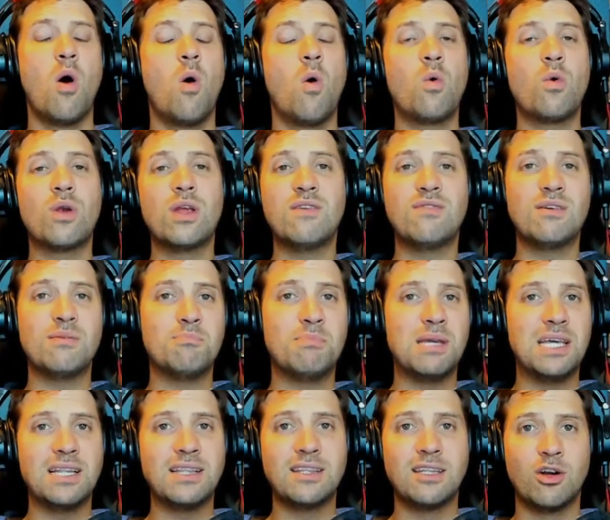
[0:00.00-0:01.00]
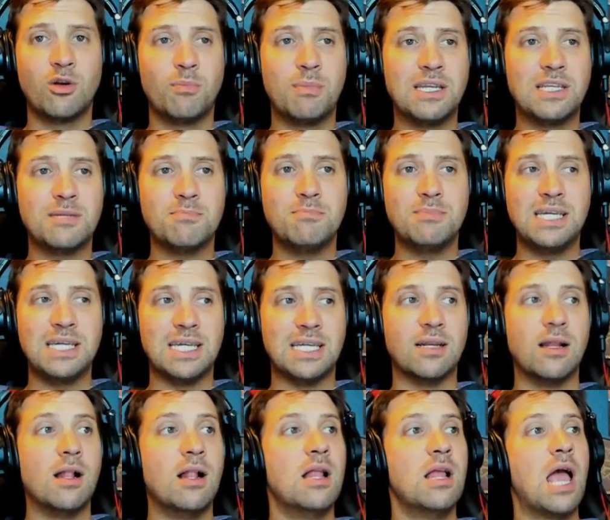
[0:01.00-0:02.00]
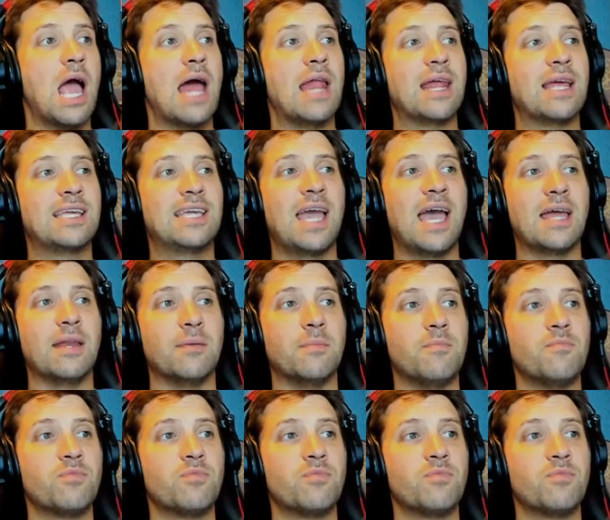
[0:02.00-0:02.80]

or even be a little bit mean. And again,